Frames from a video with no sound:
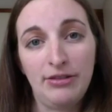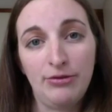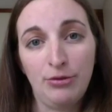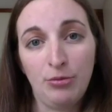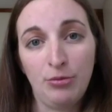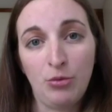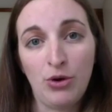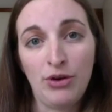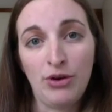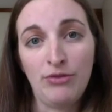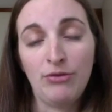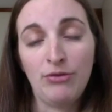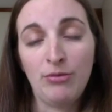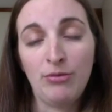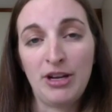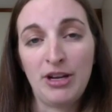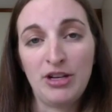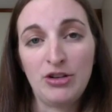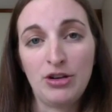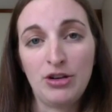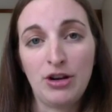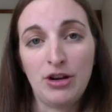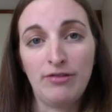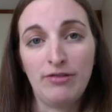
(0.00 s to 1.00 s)
for more
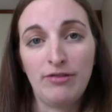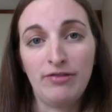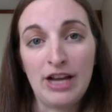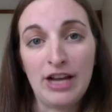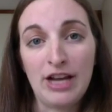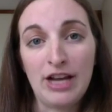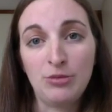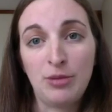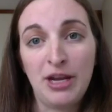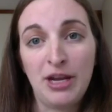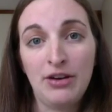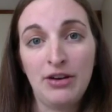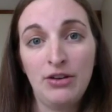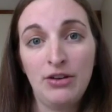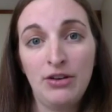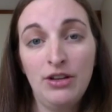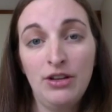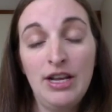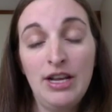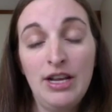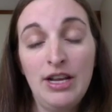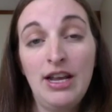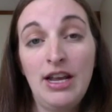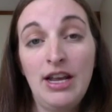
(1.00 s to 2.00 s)
information on Flash
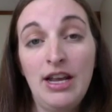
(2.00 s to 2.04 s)
Panel.